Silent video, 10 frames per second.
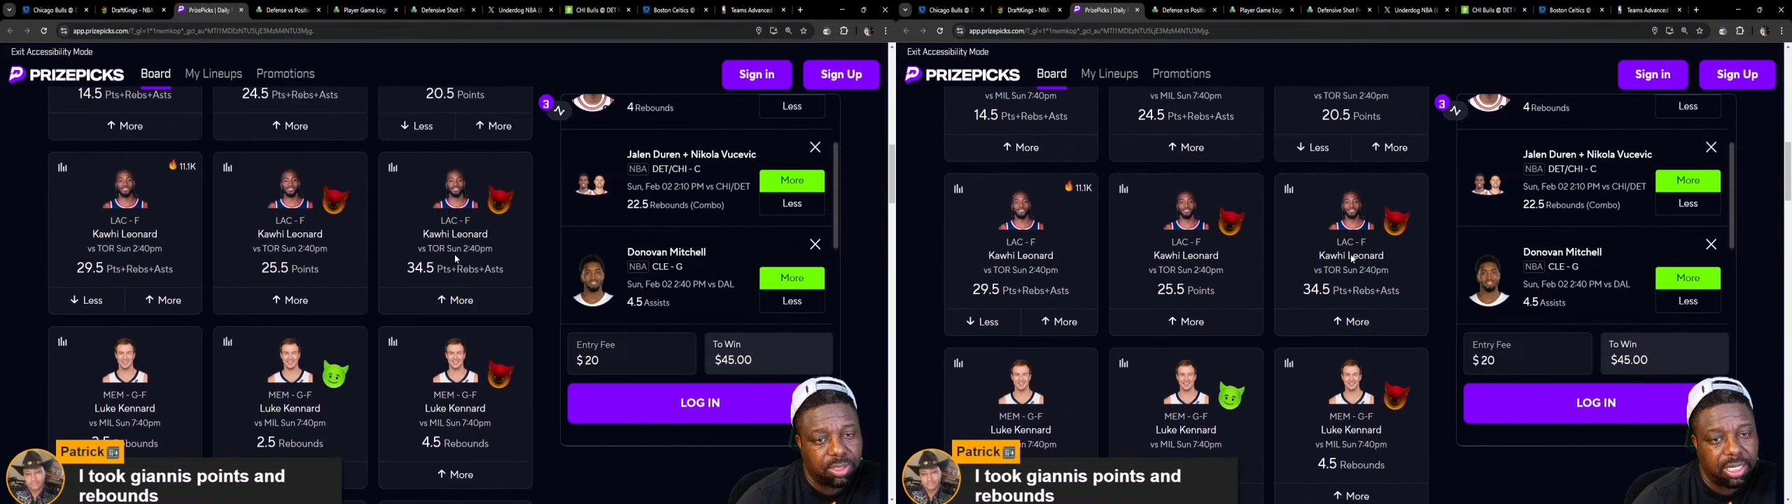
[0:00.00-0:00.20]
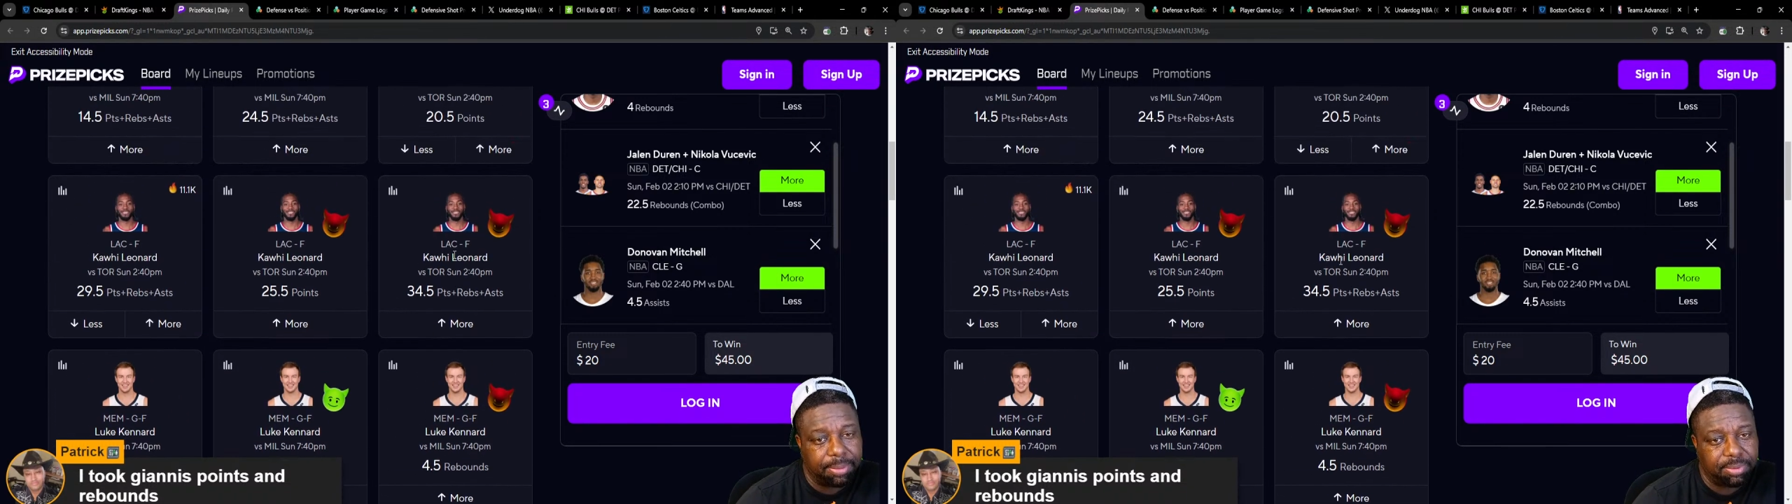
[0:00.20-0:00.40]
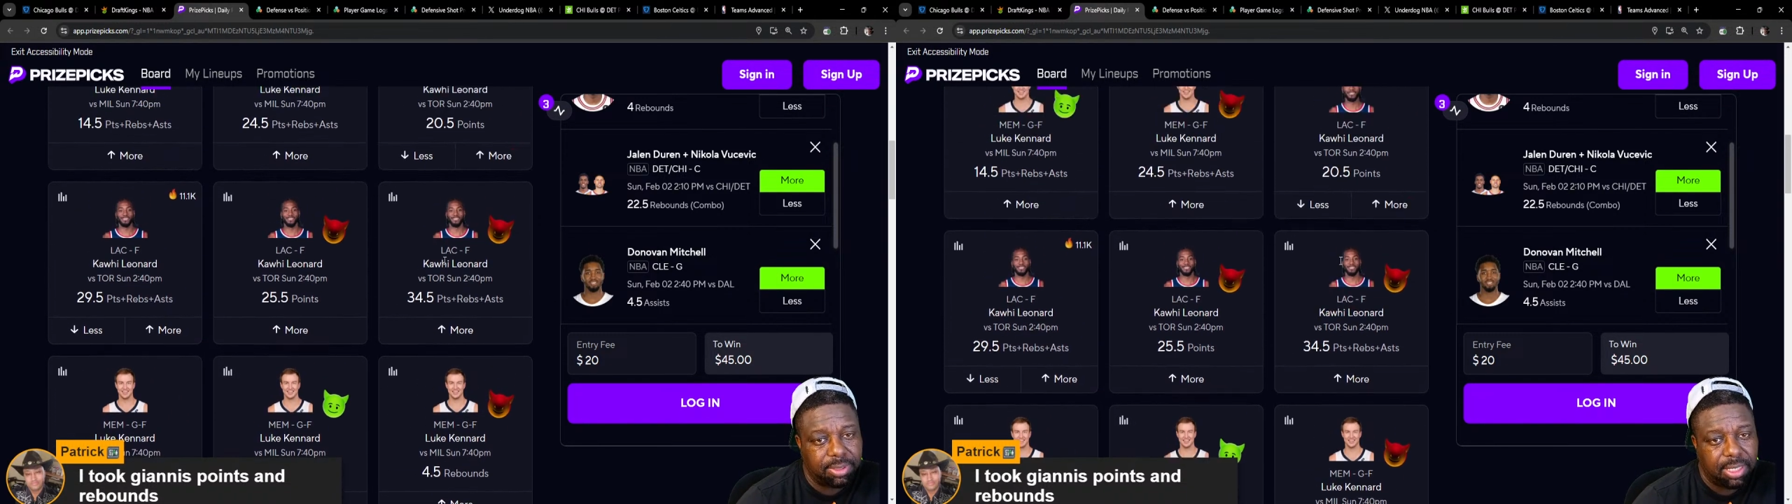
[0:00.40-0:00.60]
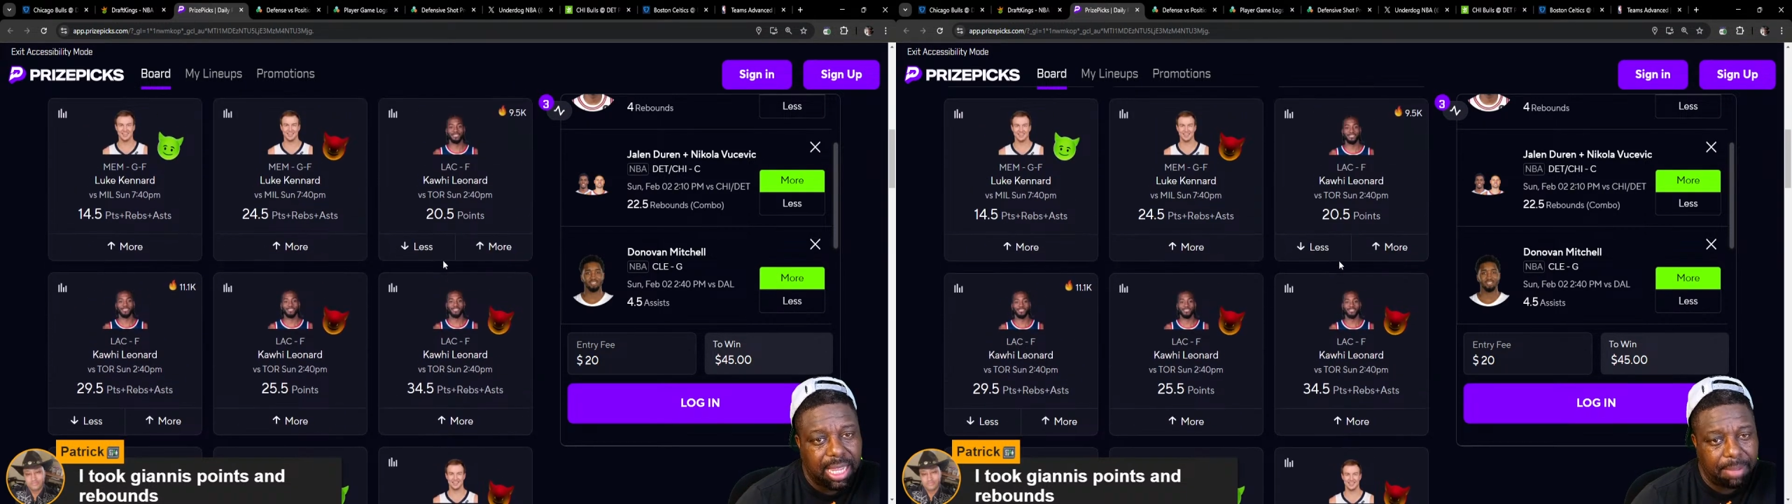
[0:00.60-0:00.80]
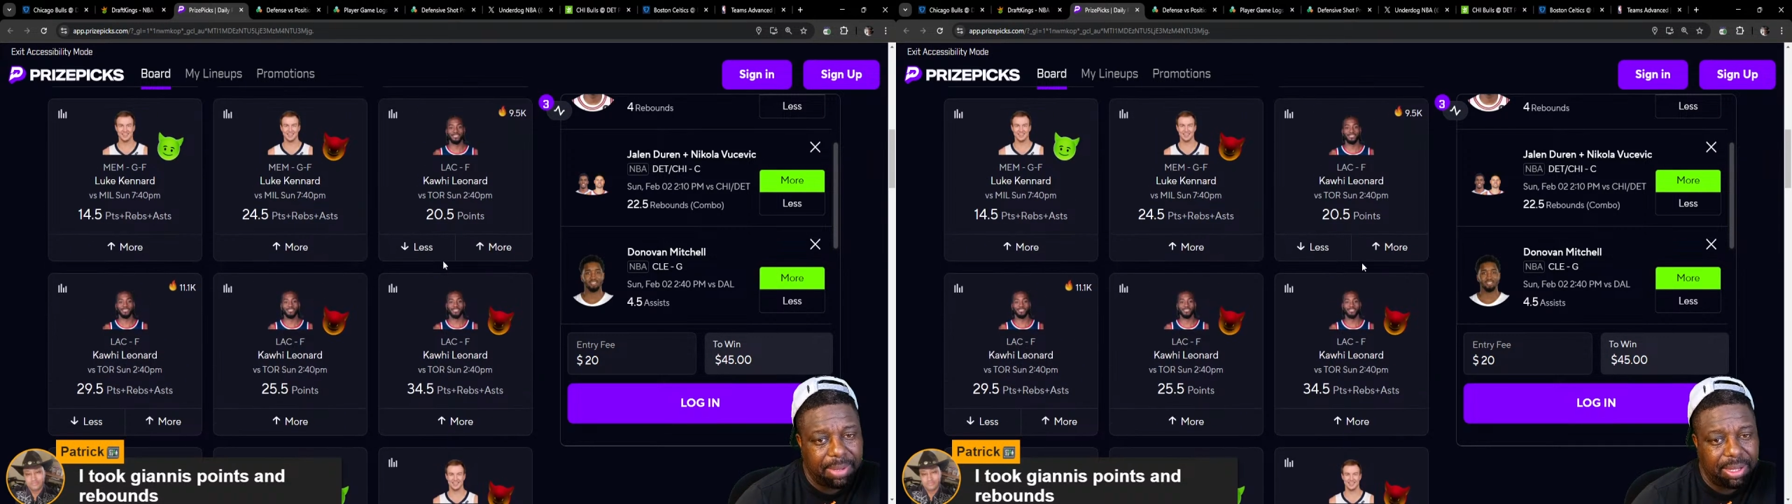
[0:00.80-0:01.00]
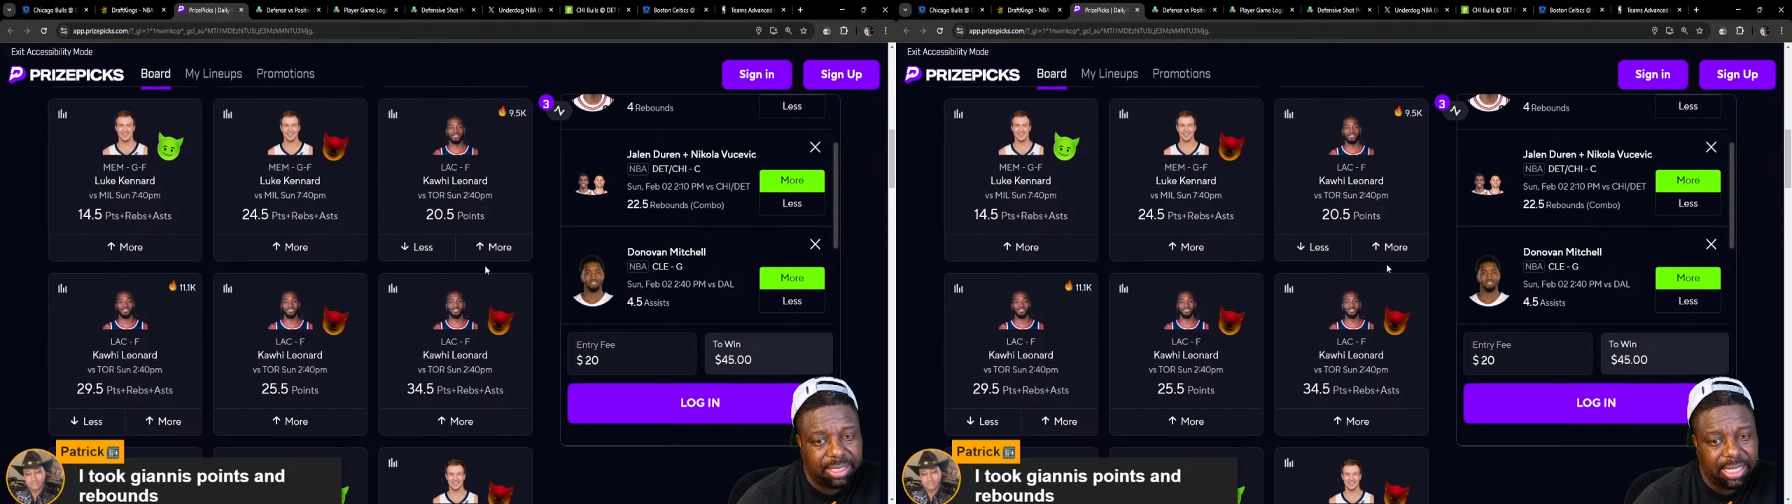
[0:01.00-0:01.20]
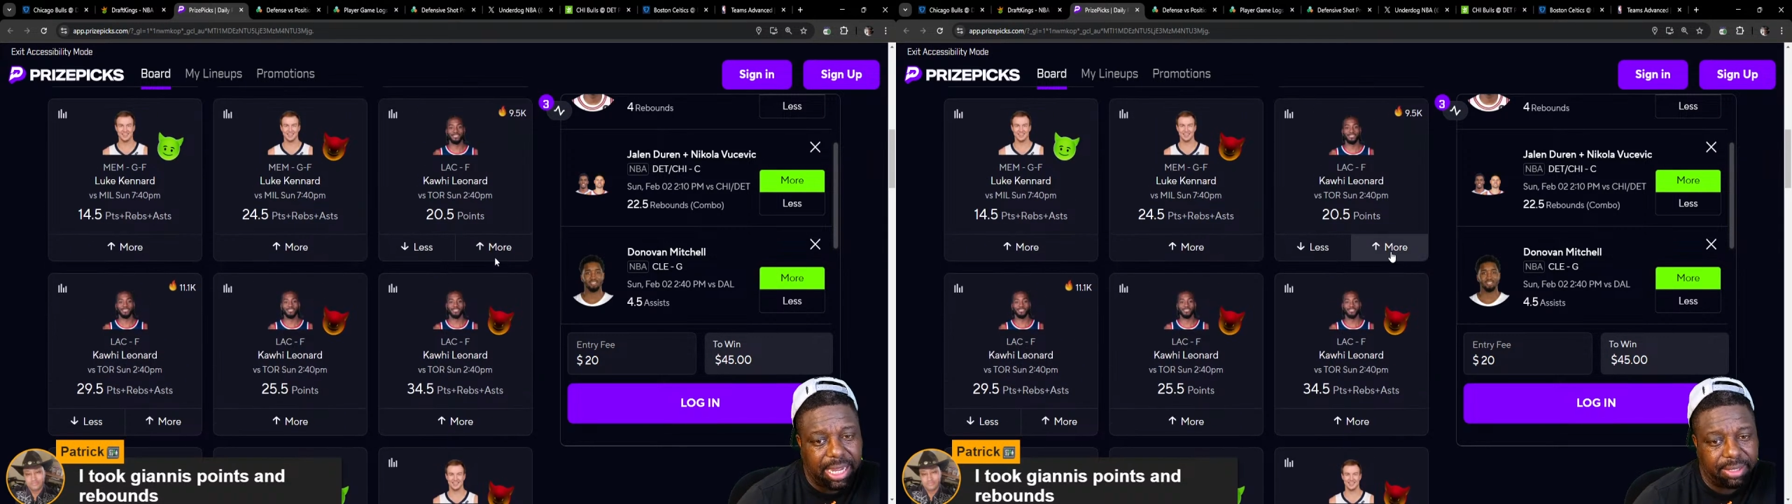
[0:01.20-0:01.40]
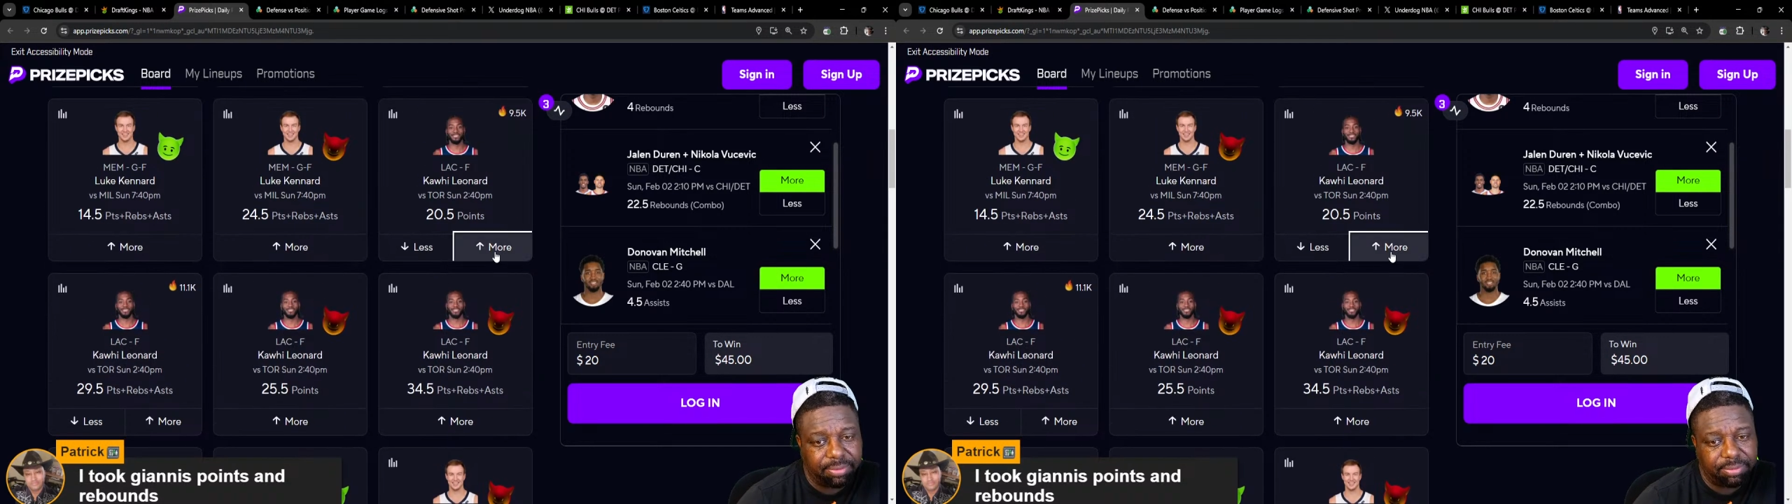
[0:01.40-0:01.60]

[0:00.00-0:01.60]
slips. How about that?